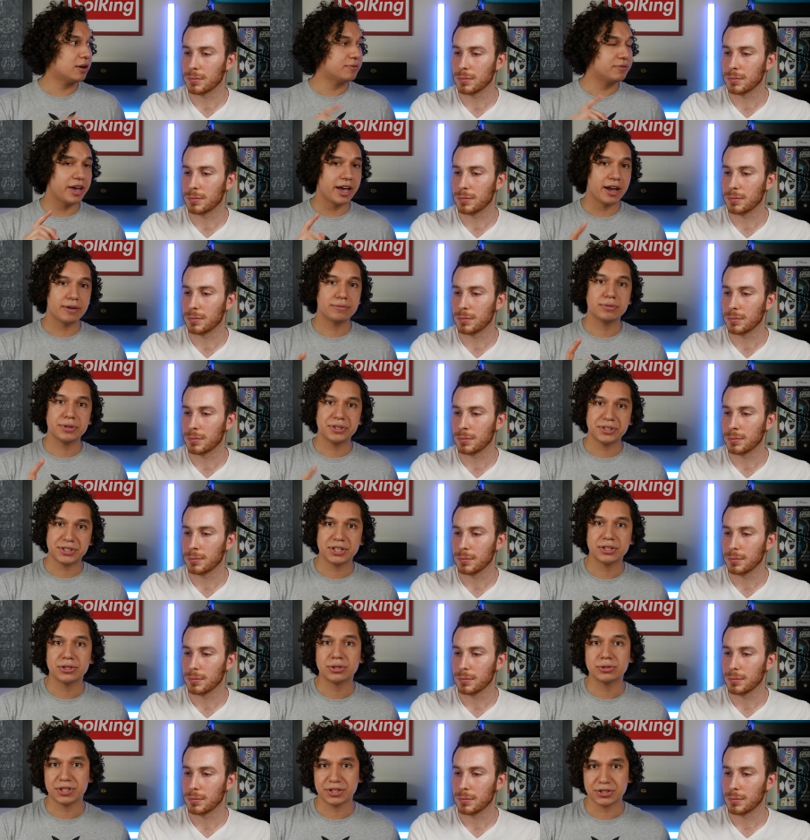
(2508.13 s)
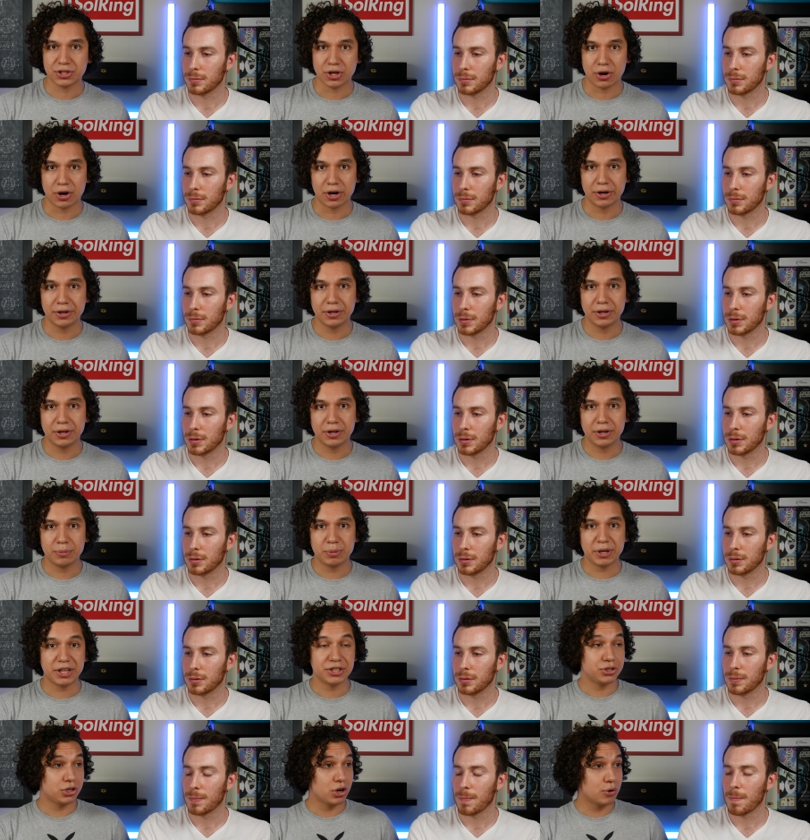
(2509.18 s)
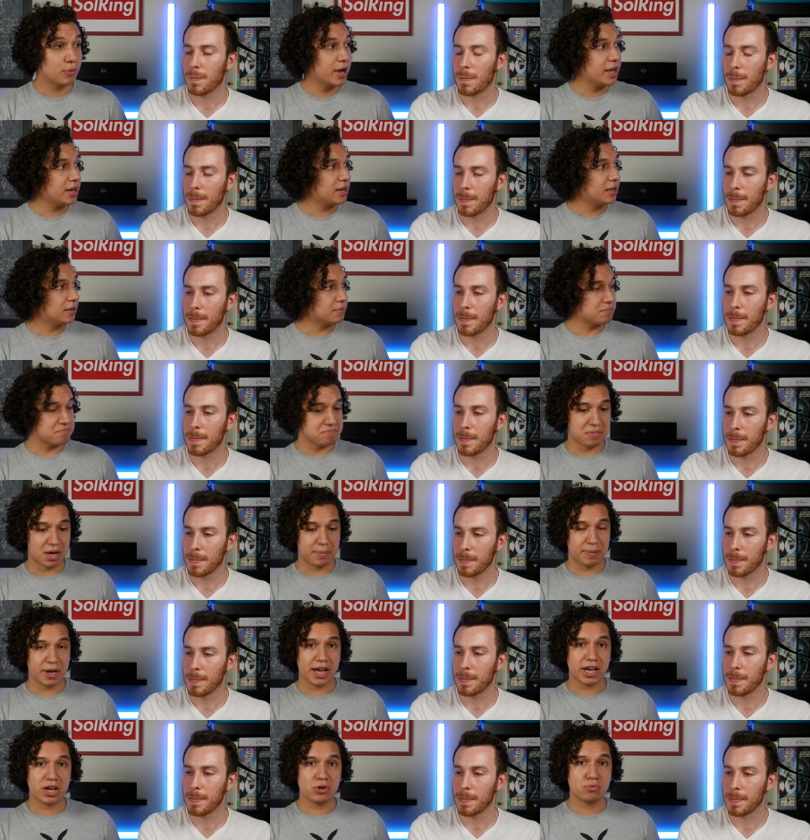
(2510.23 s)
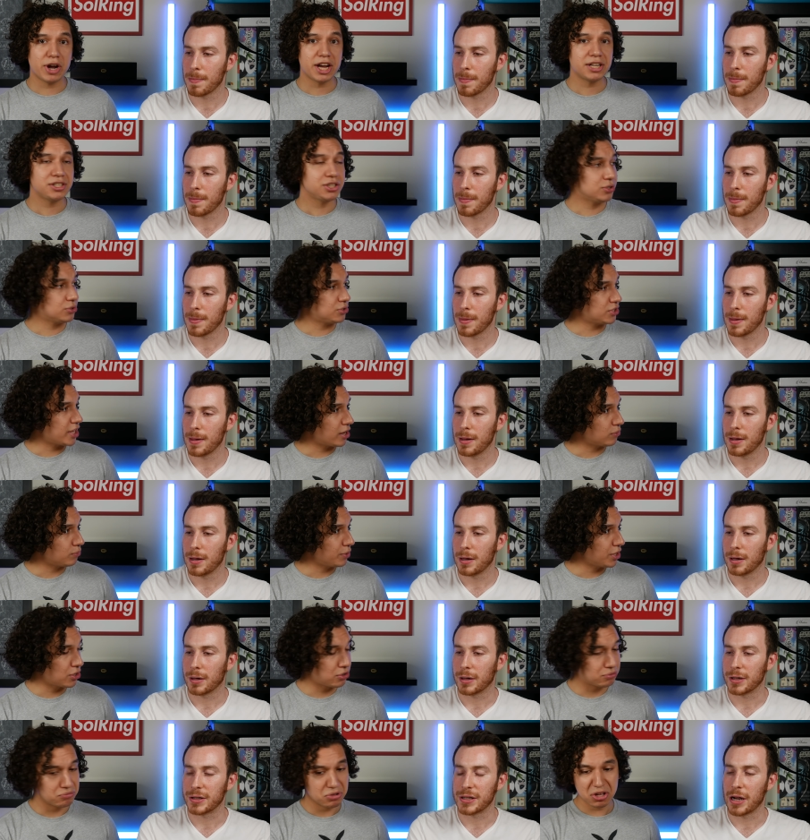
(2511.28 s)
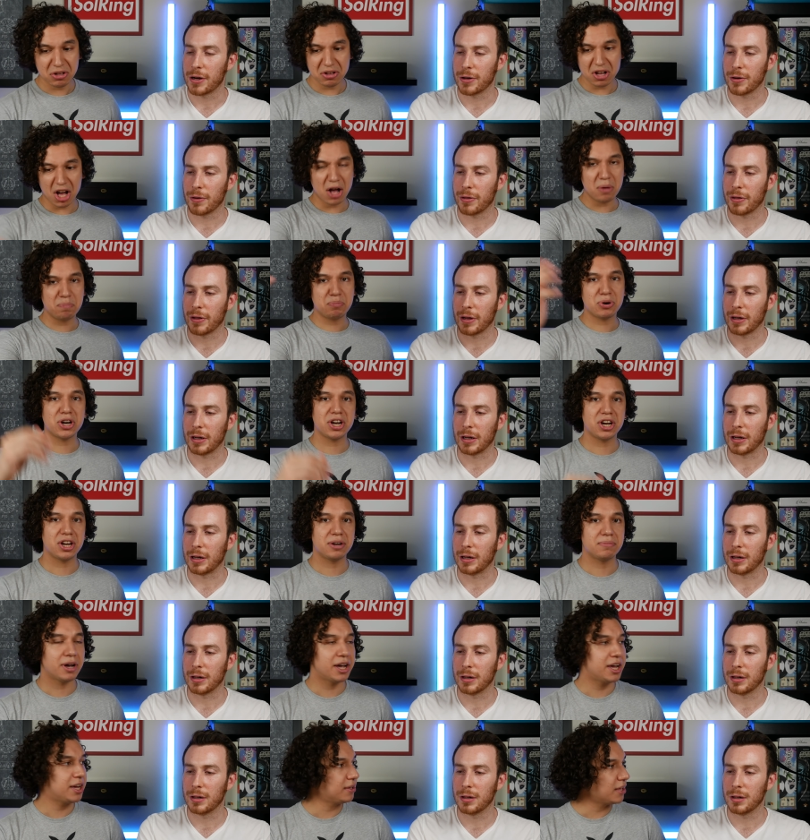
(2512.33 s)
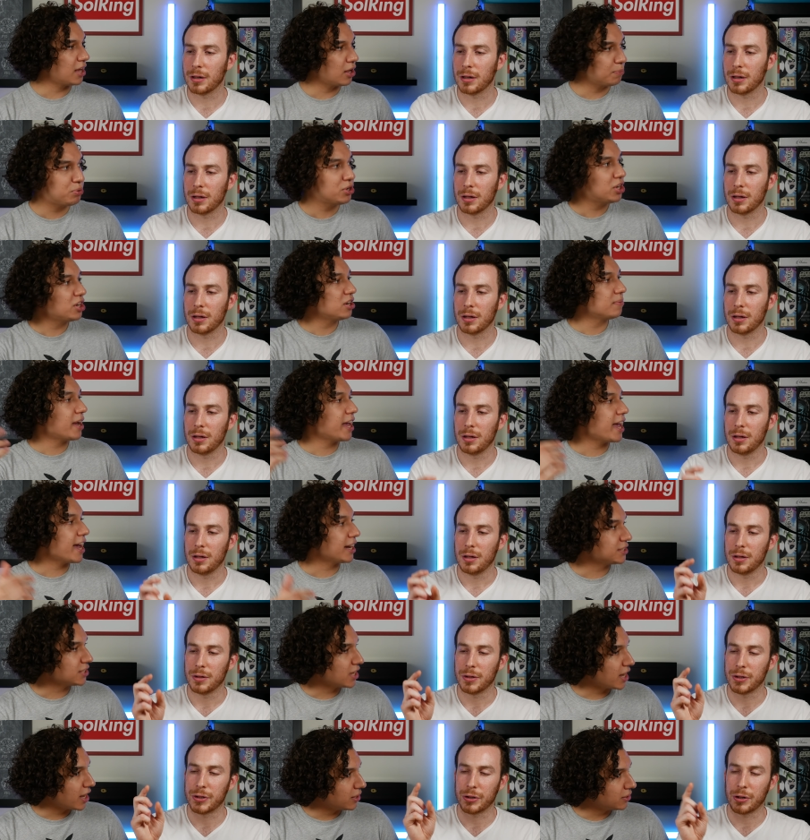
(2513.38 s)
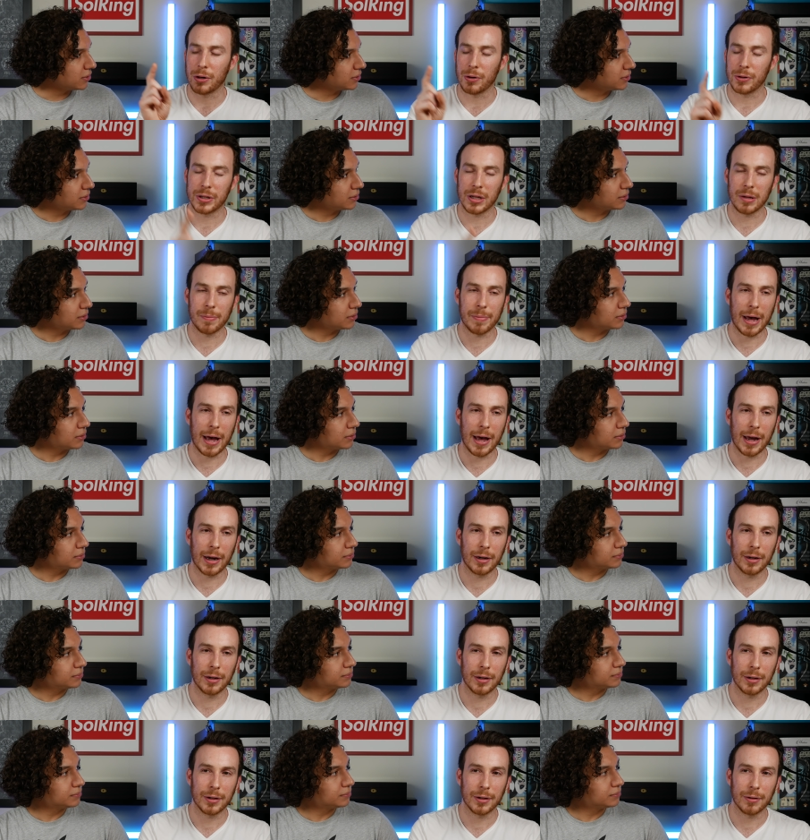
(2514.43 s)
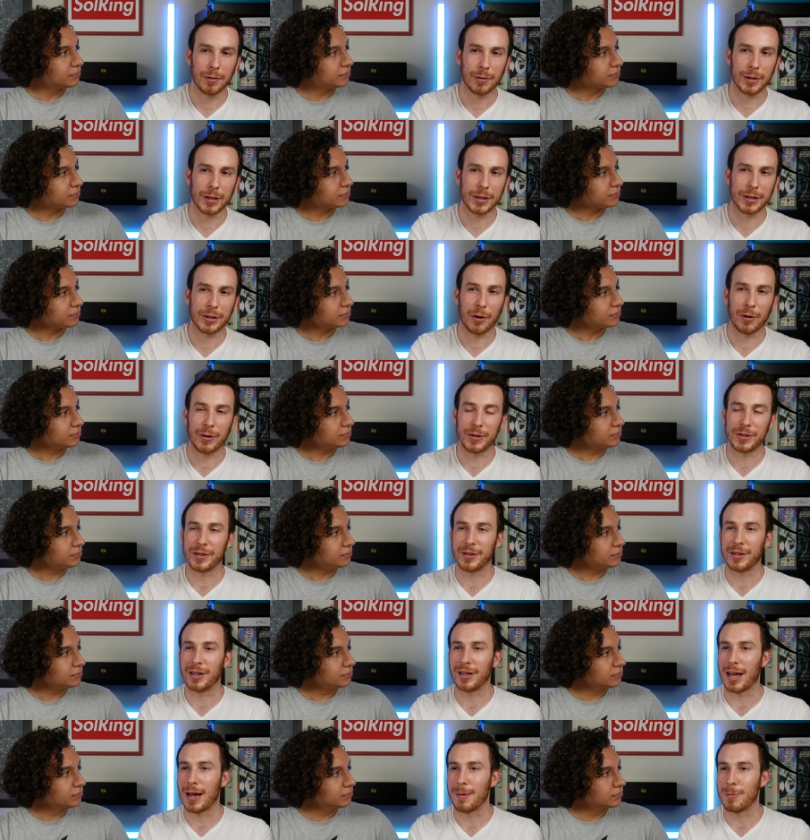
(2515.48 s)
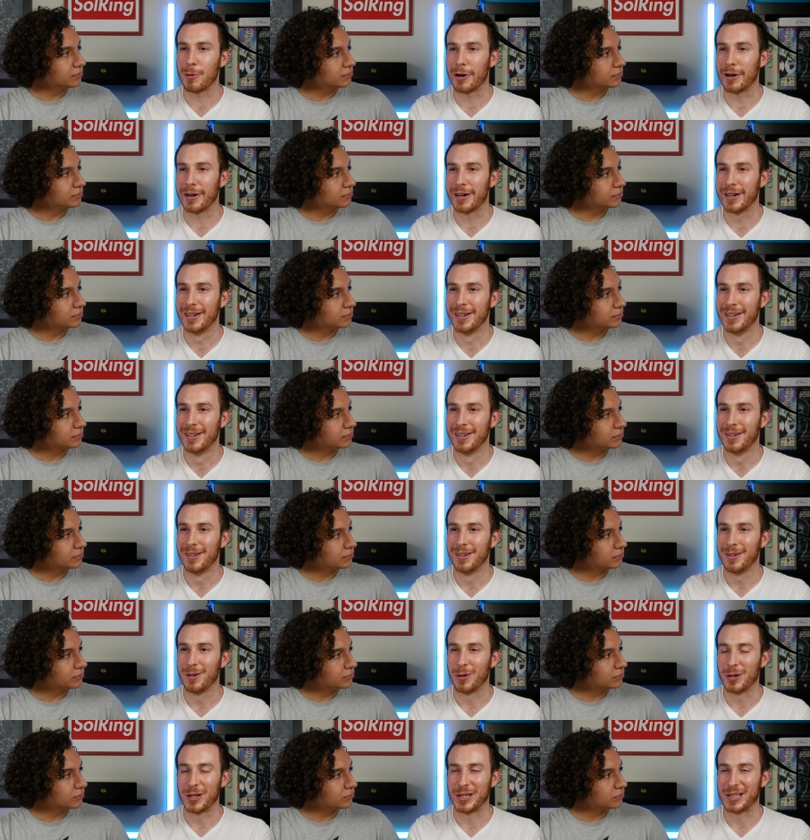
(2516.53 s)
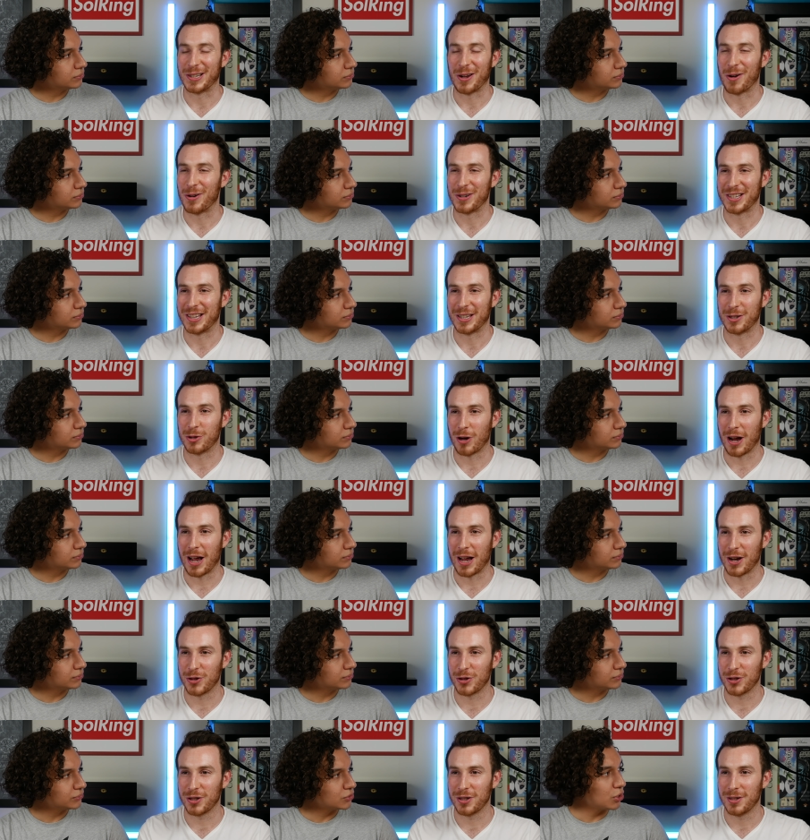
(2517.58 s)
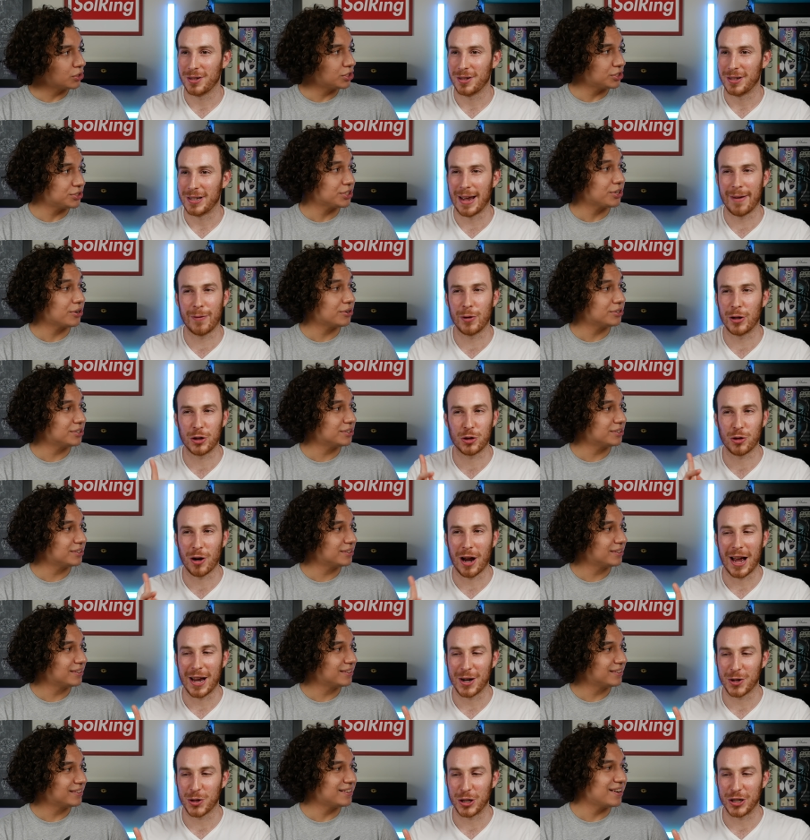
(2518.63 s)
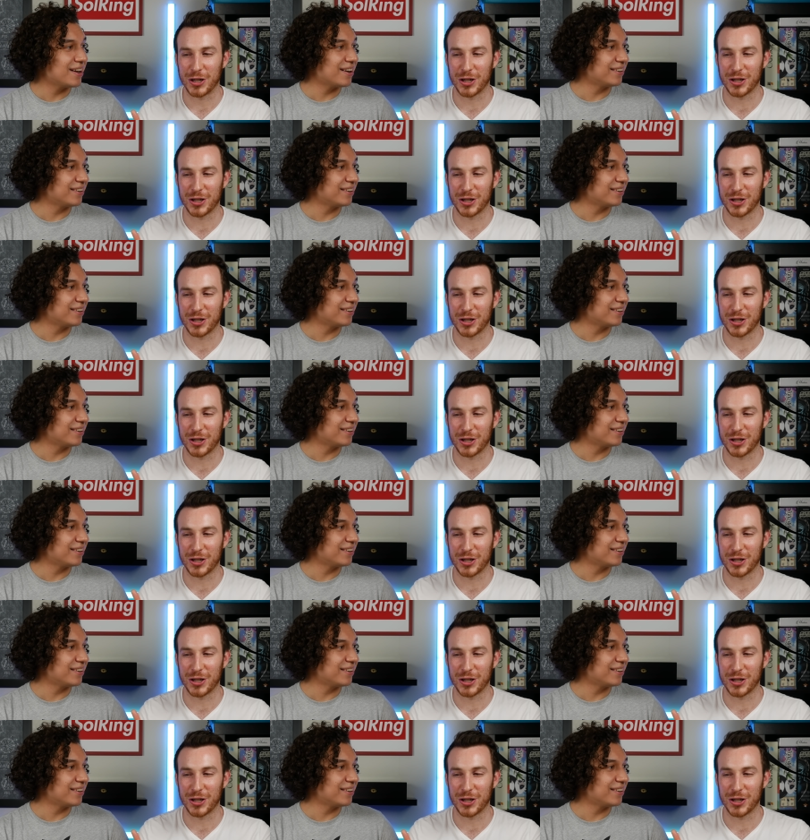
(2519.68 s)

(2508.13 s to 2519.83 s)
Speaker 1: of every single discard. Because you know what? Maybe I can wait to use that wheel. Because now you're I'll thinking, put it in my I'll put it in my
Speaker 2: exile. Does it go into the bag or does it go into the library? or does it go into the trash? Or does it never the trash? It